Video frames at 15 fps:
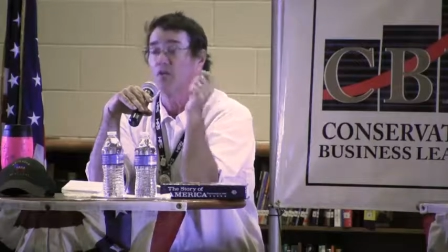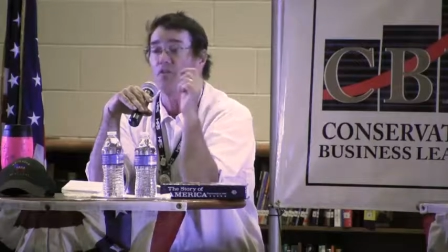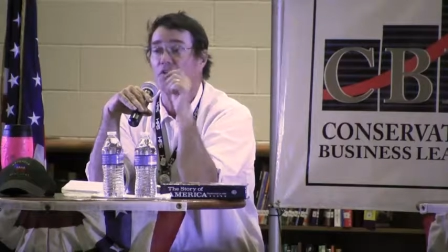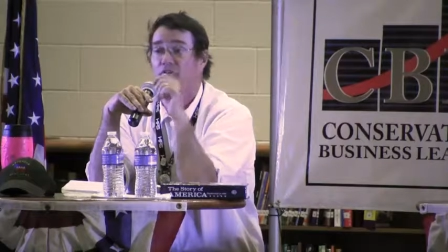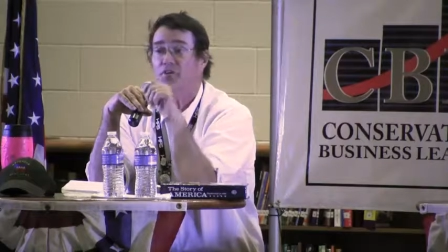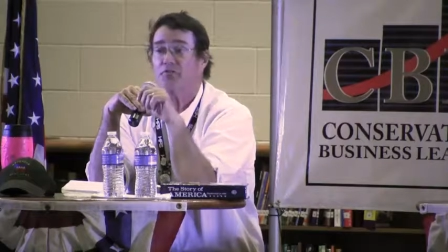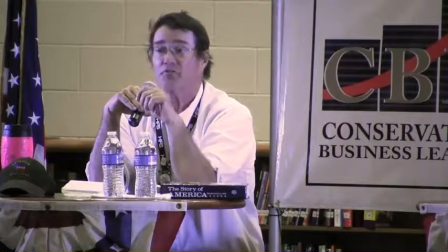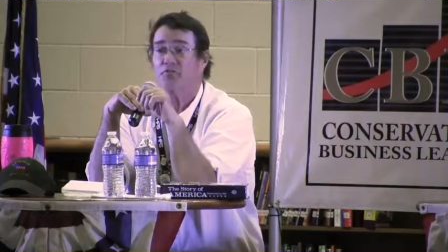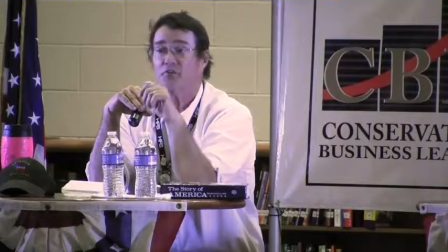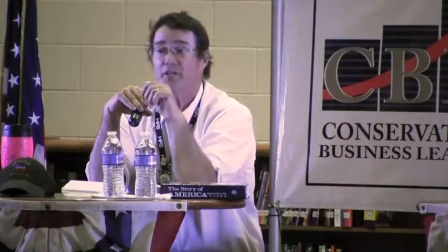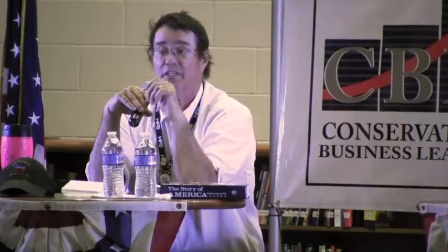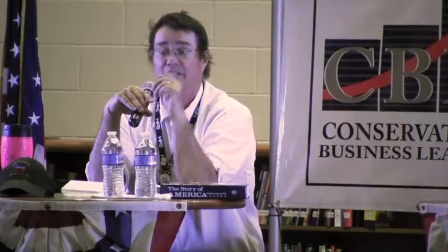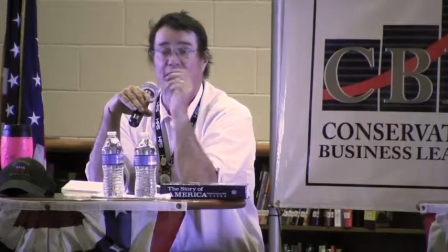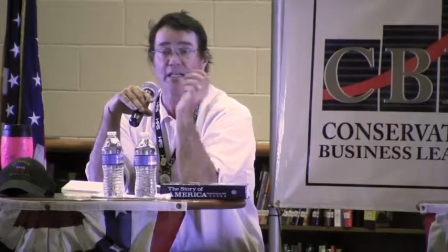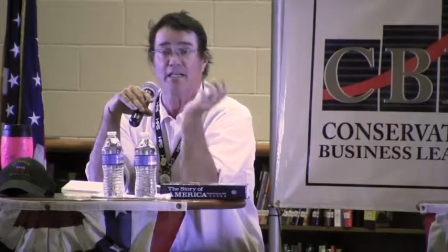The
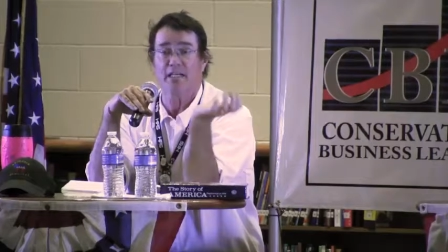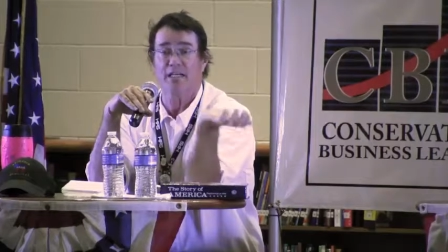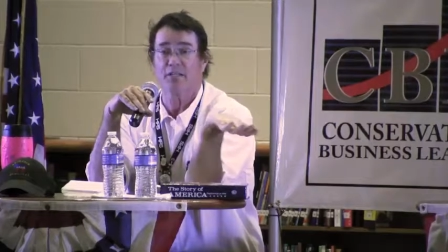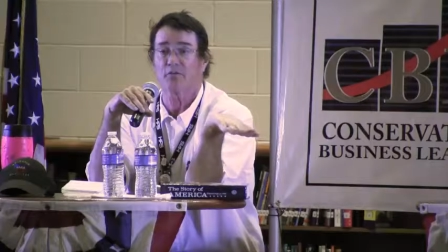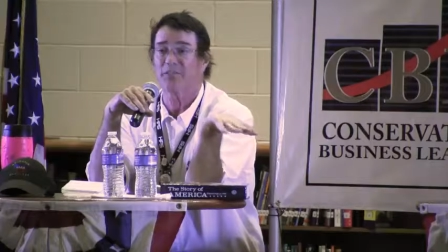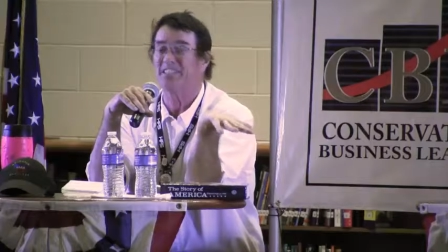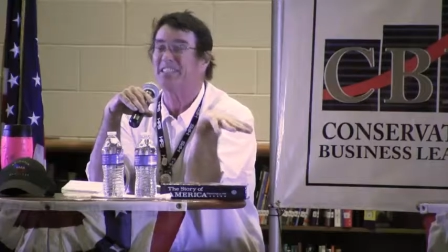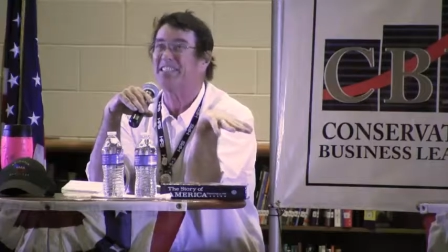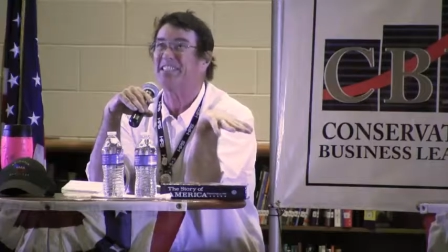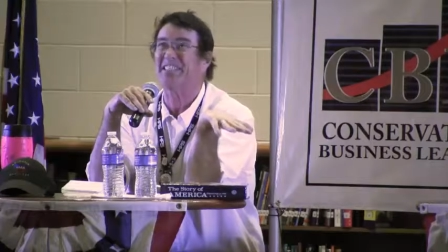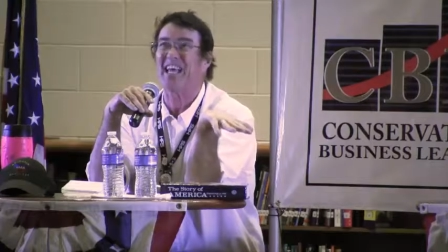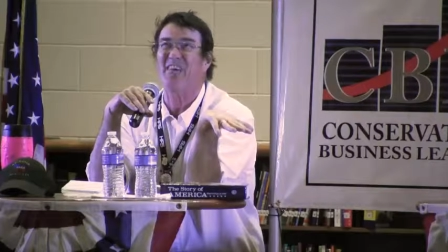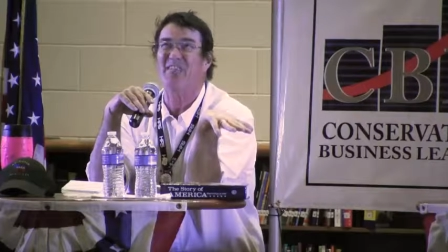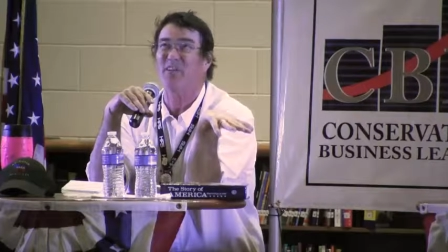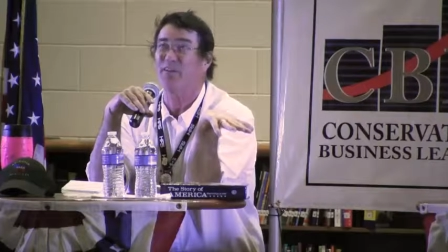different, uh, there were
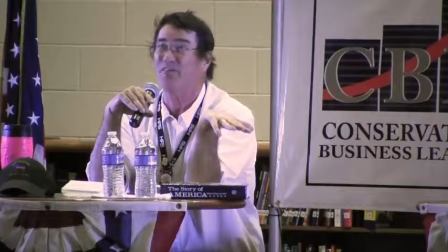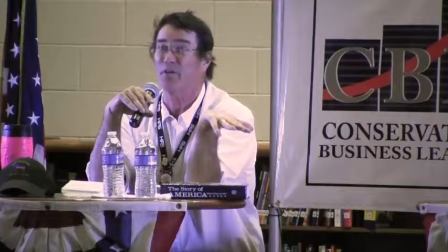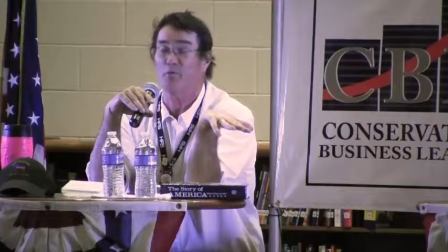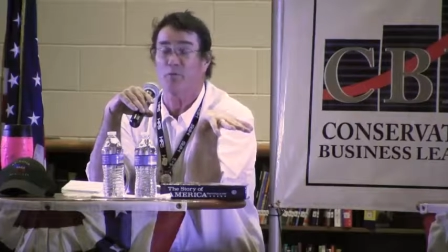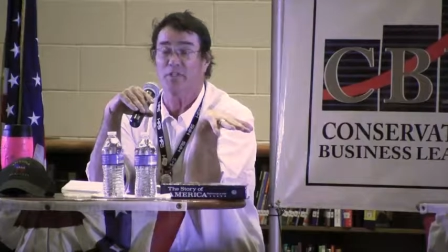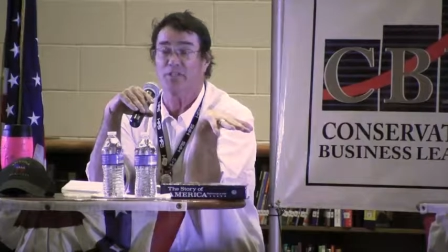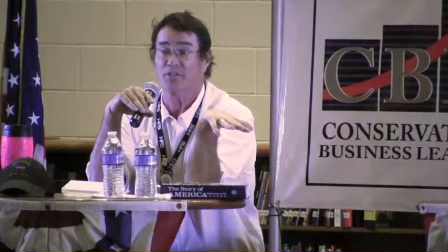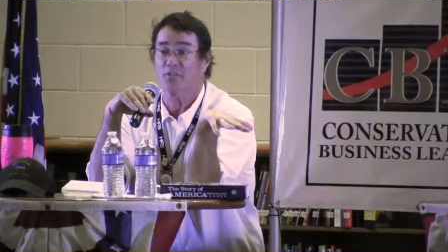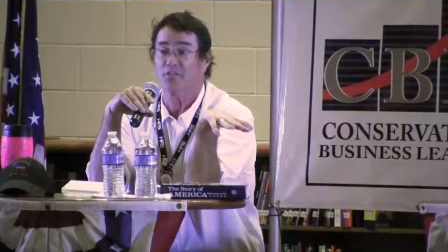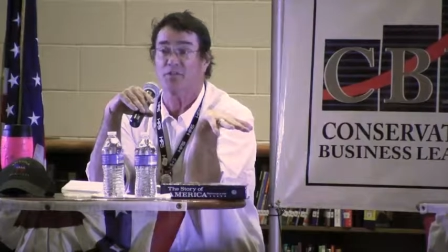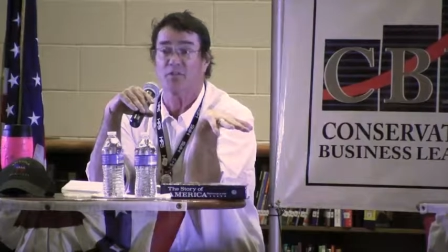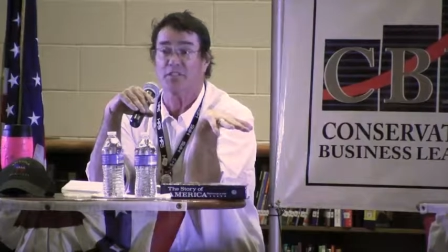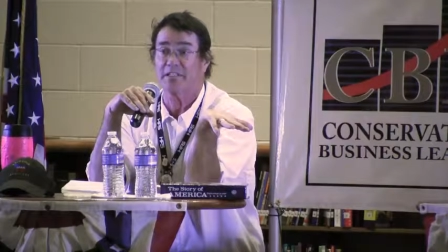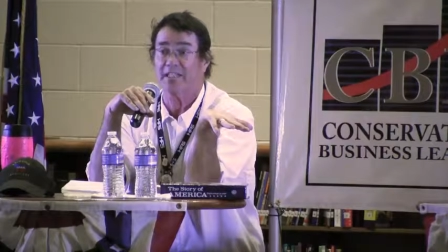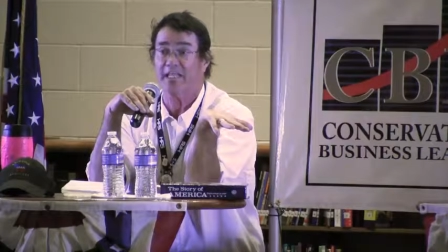seven of the original
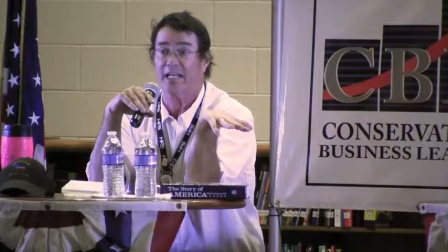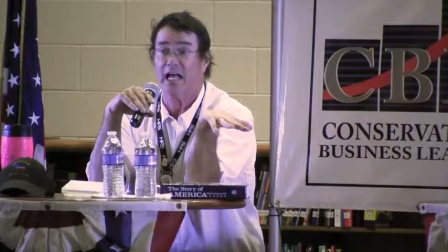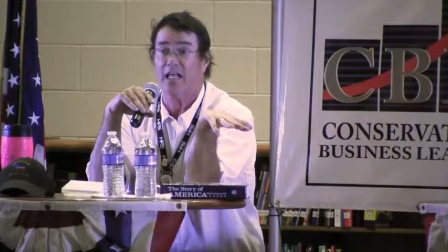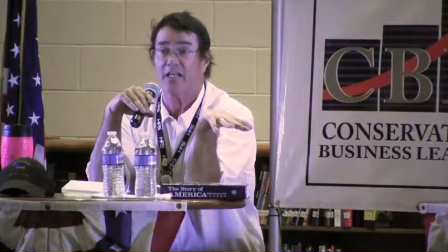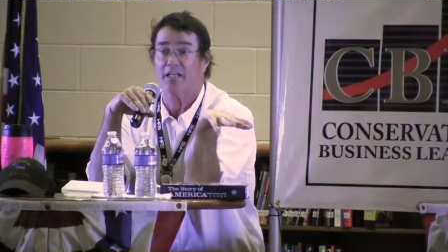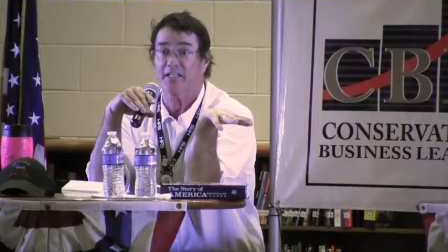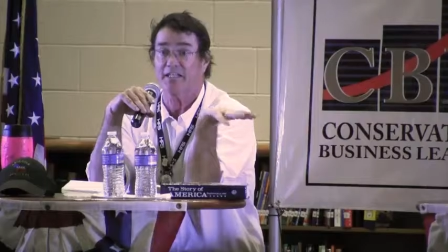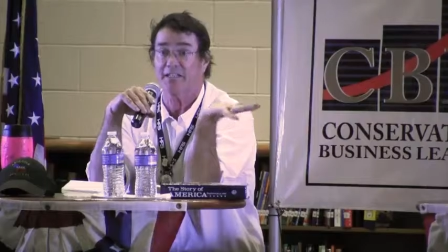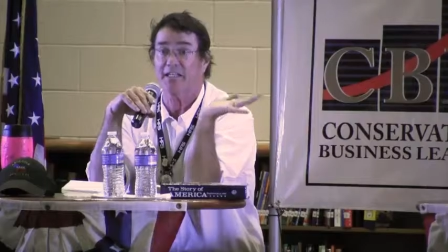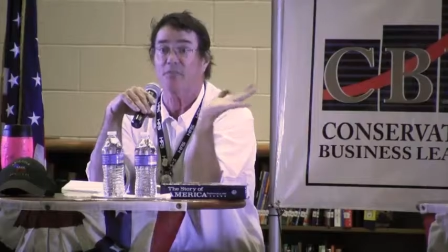thirteen colonies